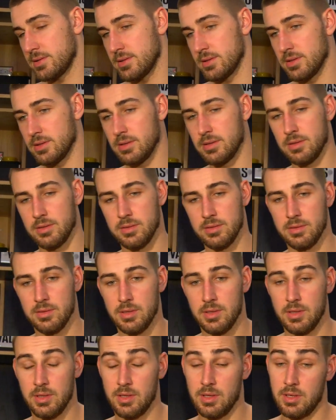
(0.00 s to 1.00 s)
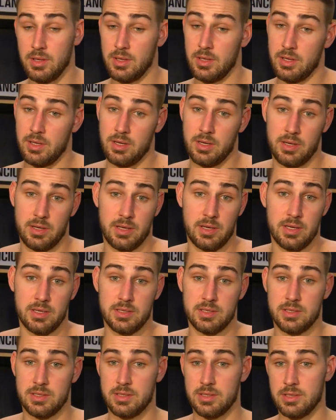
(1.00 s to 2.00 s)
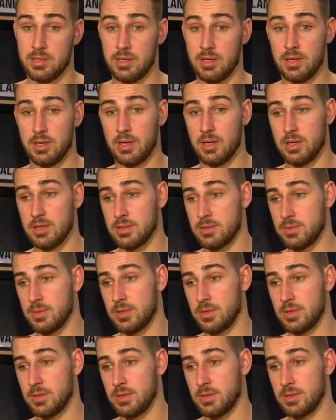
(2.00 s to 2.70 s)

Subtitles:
So I guess